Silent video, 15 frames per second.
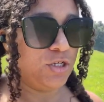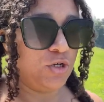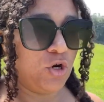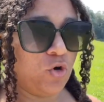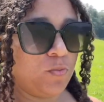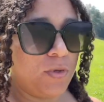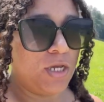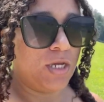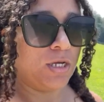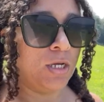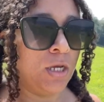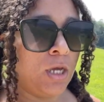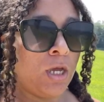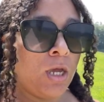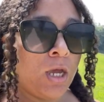you know me,
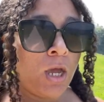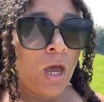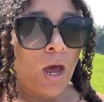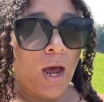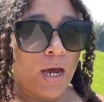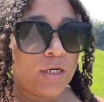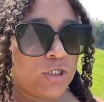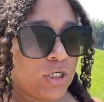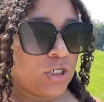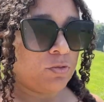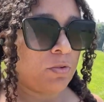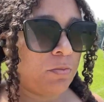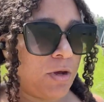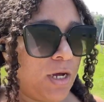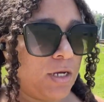I change
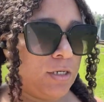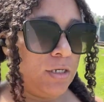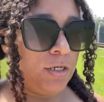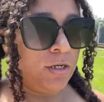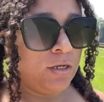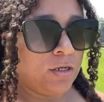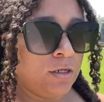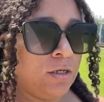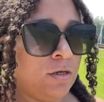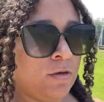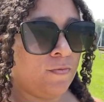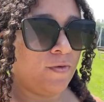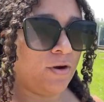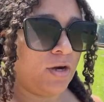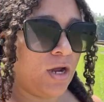my mind
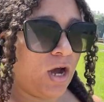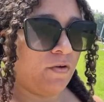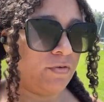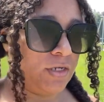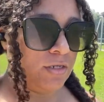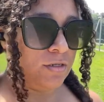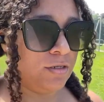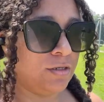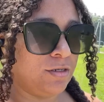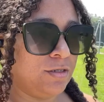very often,